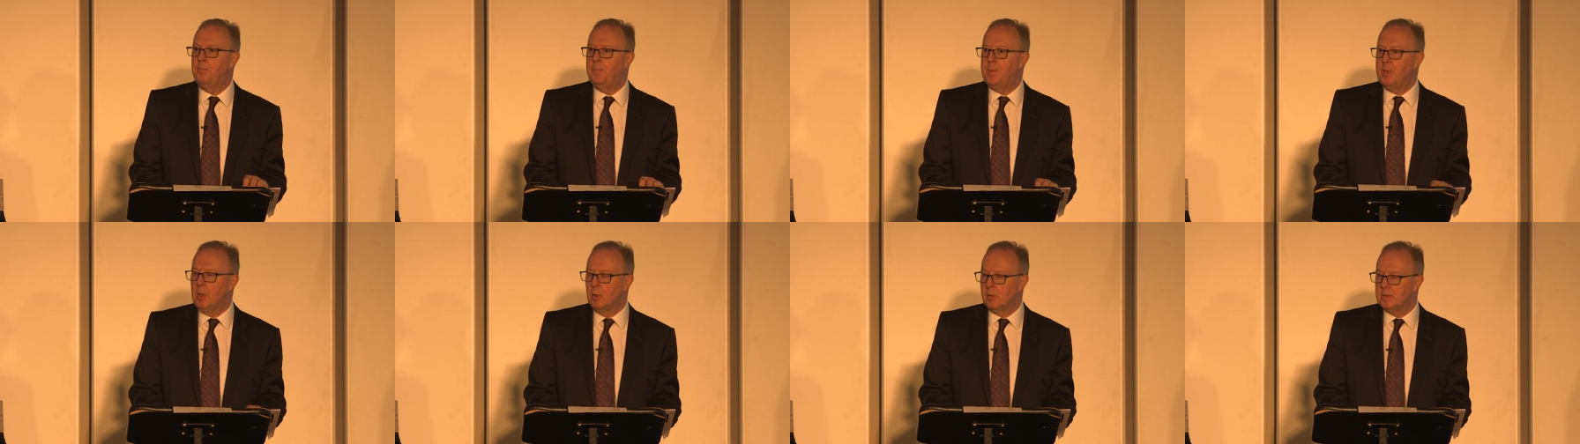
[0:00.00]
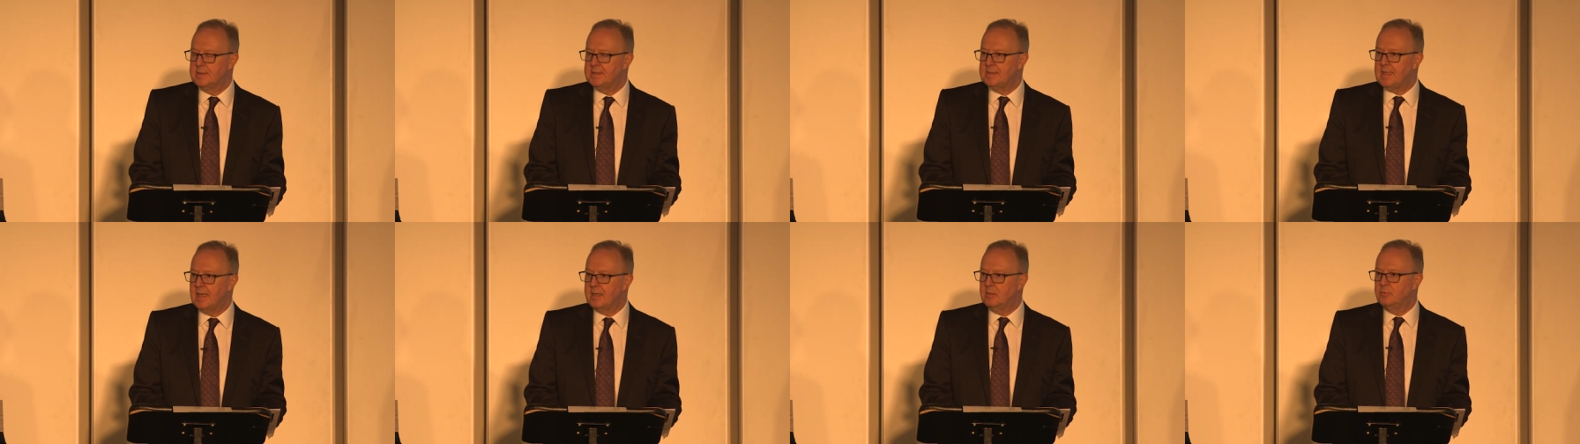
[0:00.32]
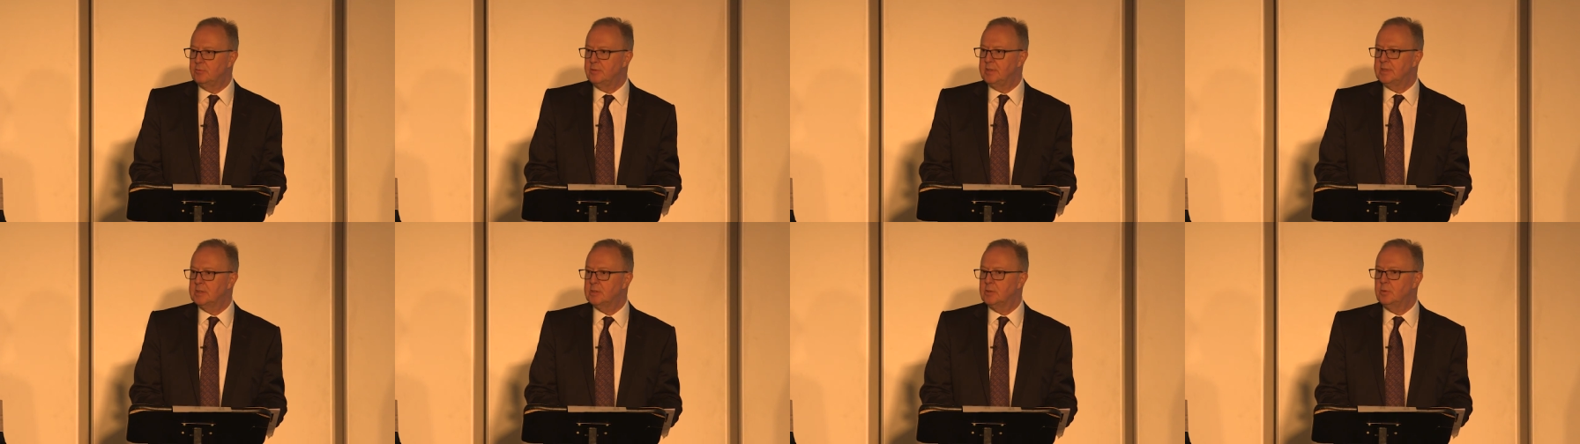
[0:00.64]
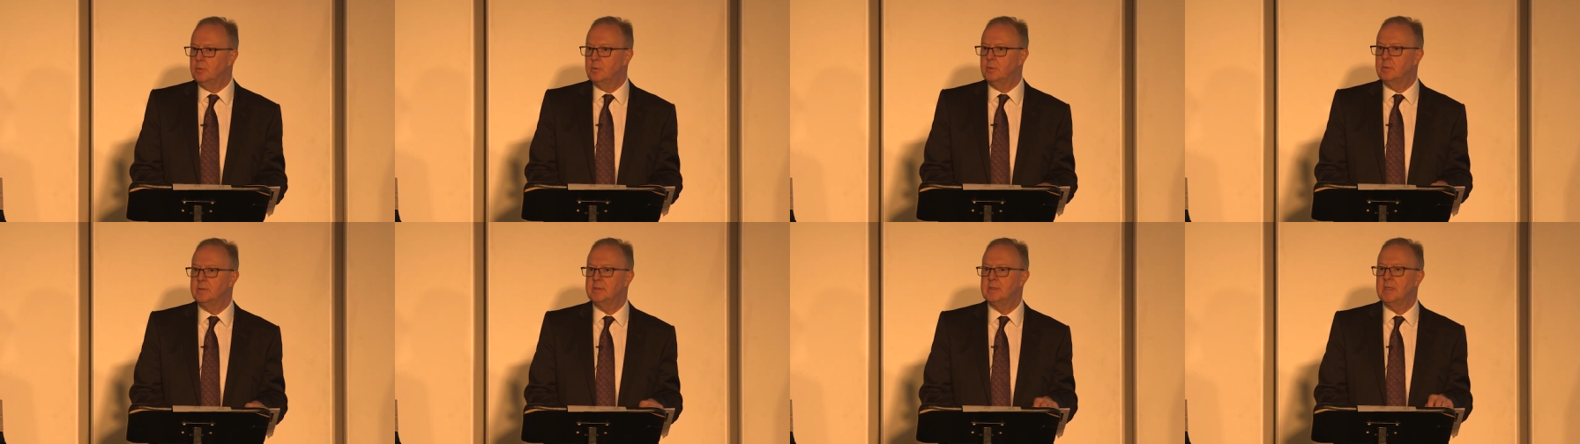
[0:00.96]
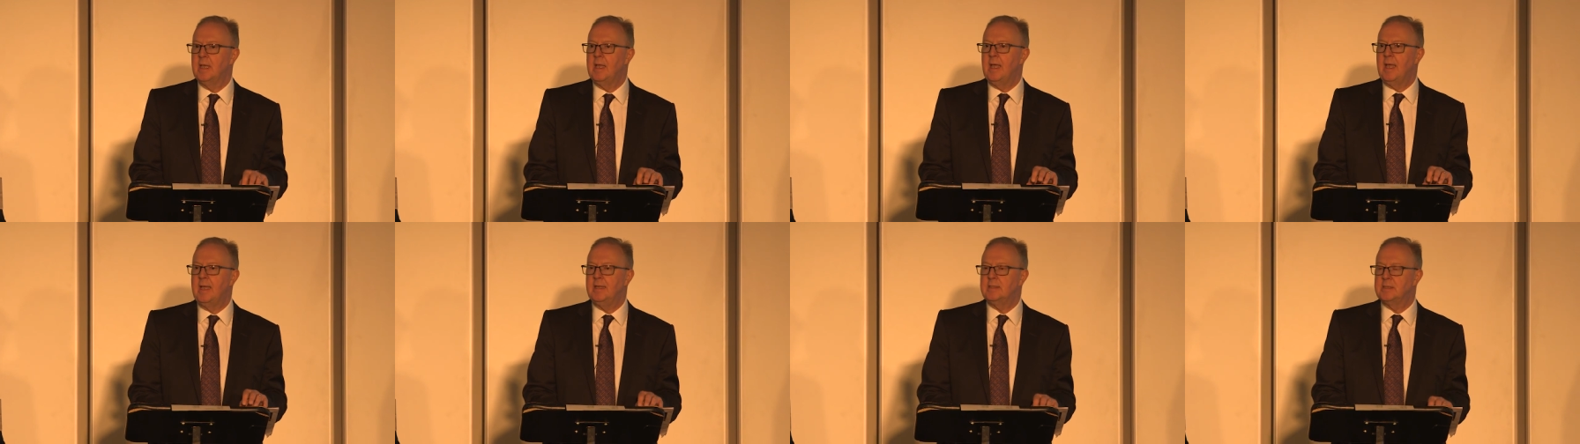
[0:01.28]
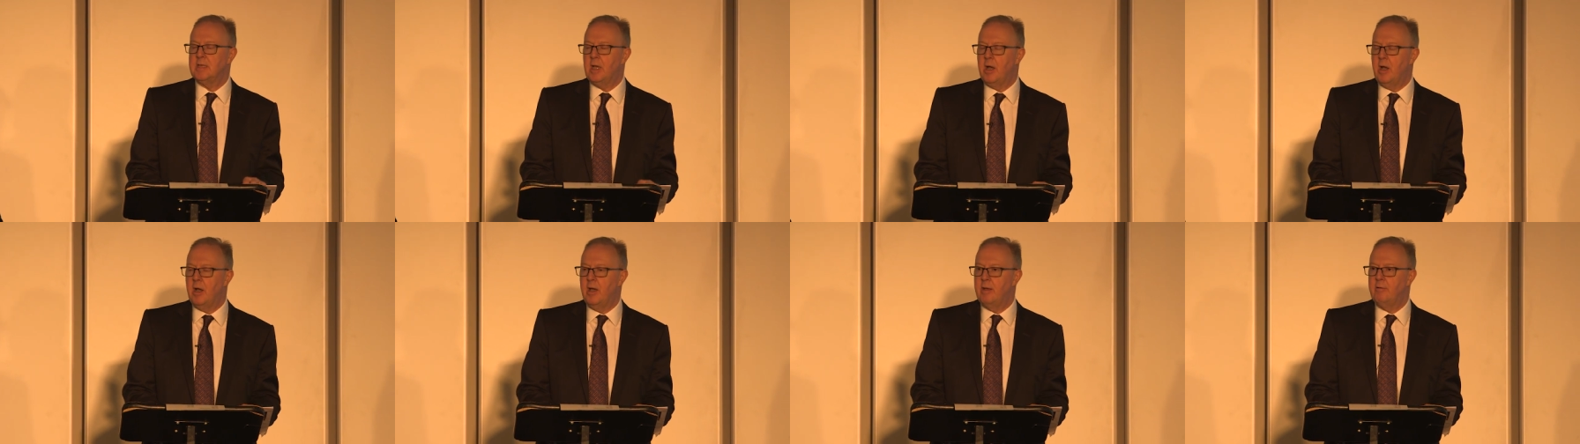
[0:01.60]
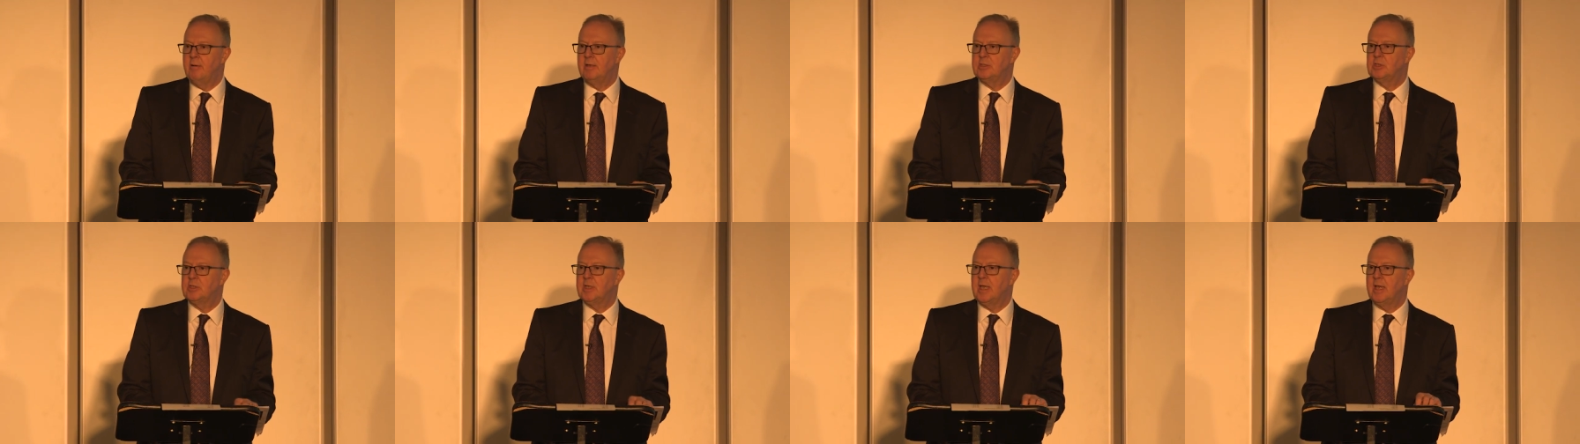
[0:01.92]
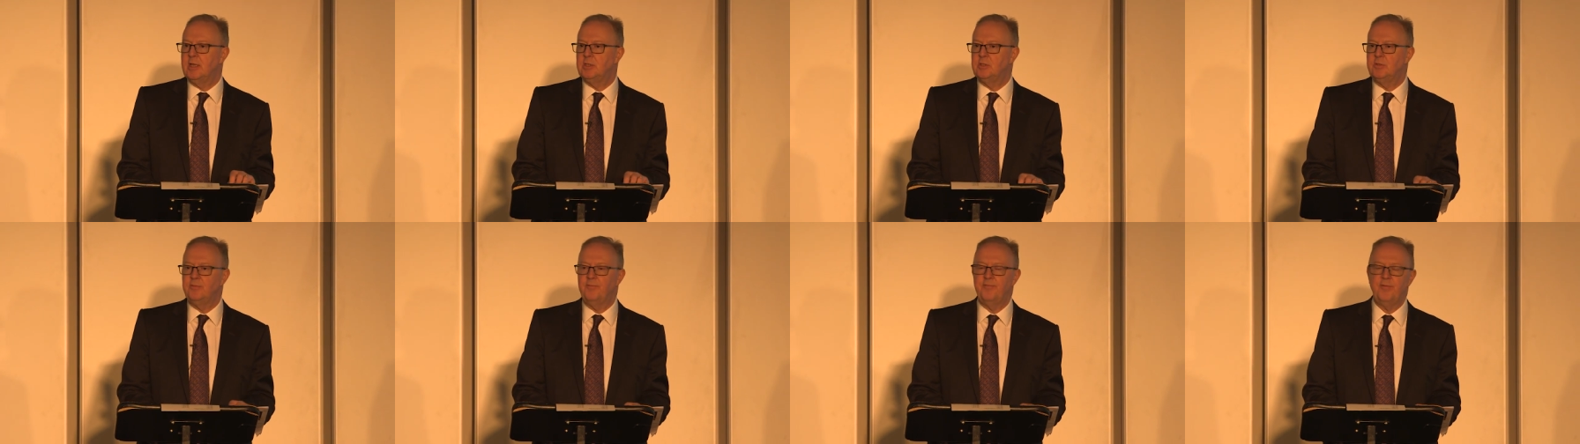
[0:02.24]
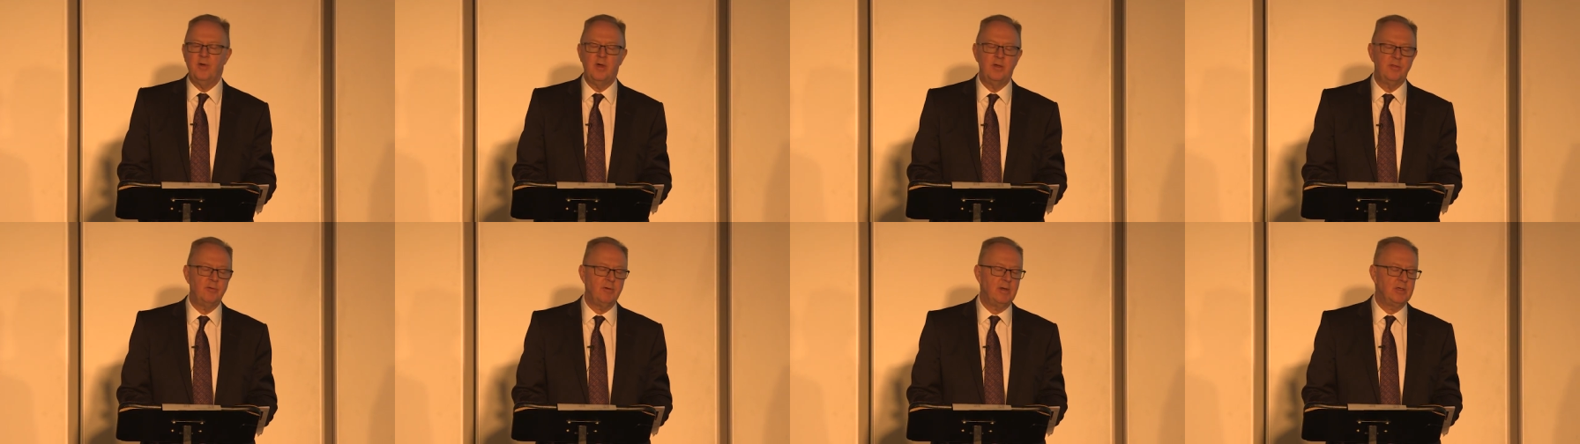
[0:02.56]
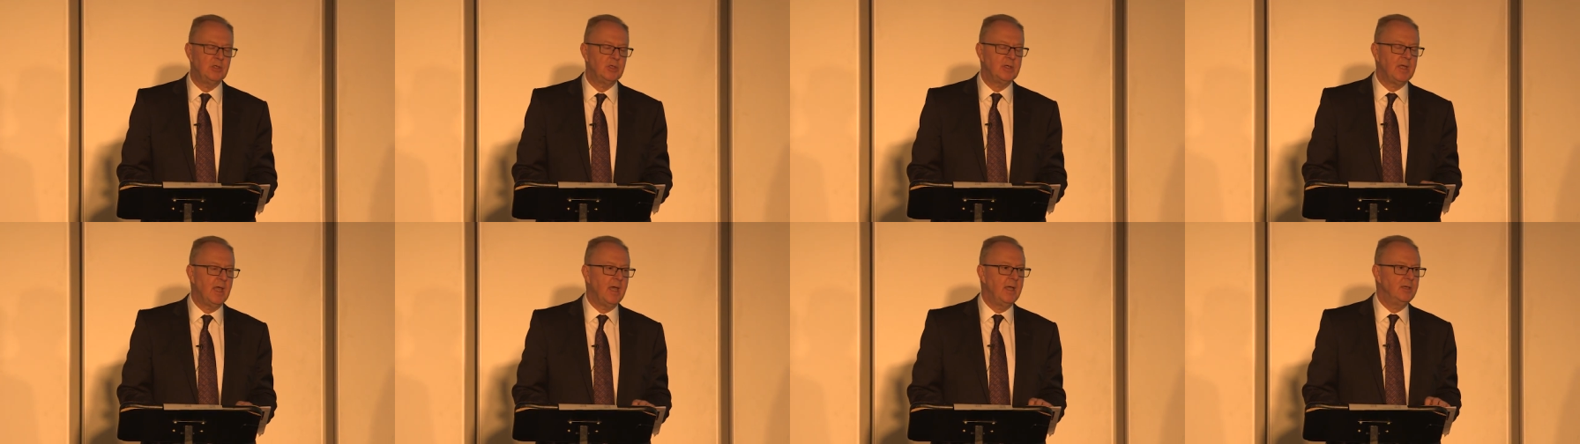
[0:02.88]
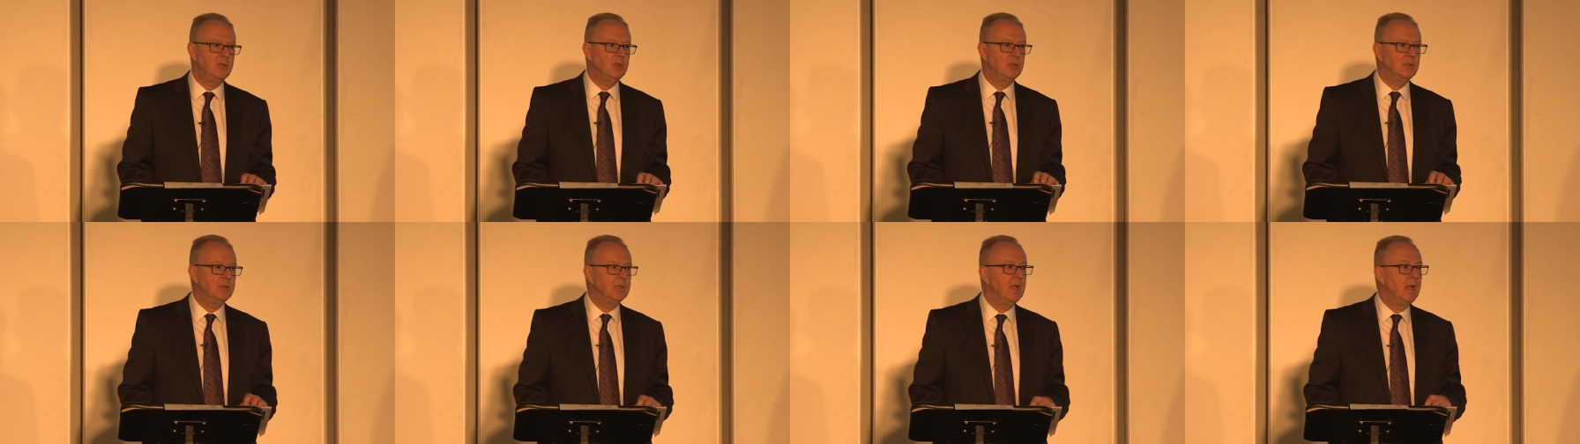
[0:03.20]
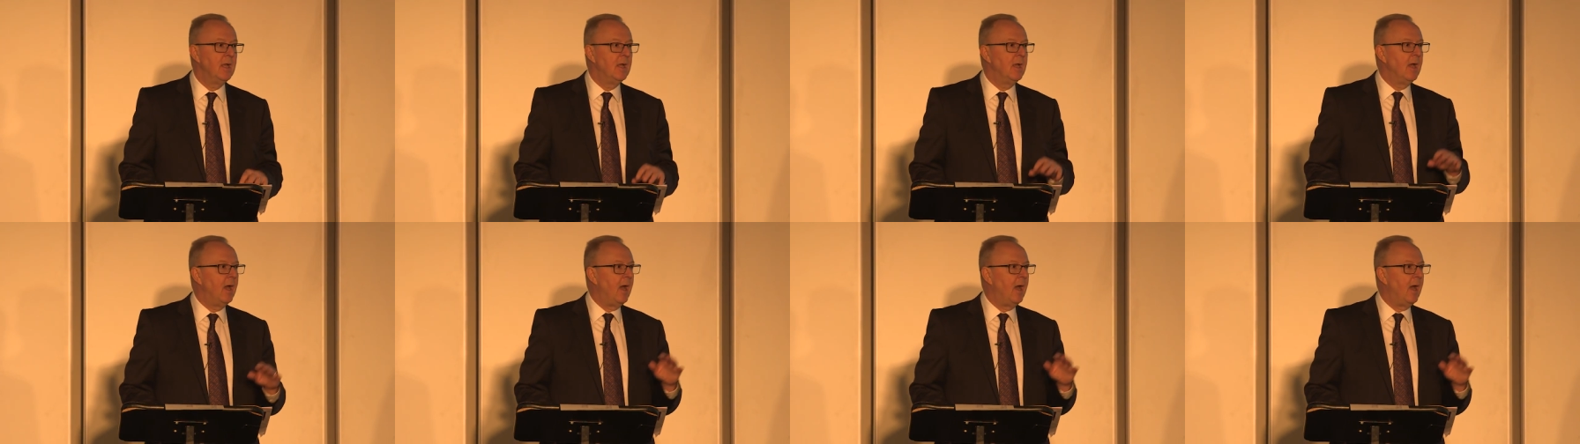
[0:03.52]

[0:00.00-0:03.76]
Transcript: beyond secondary schools, into higher education, further education,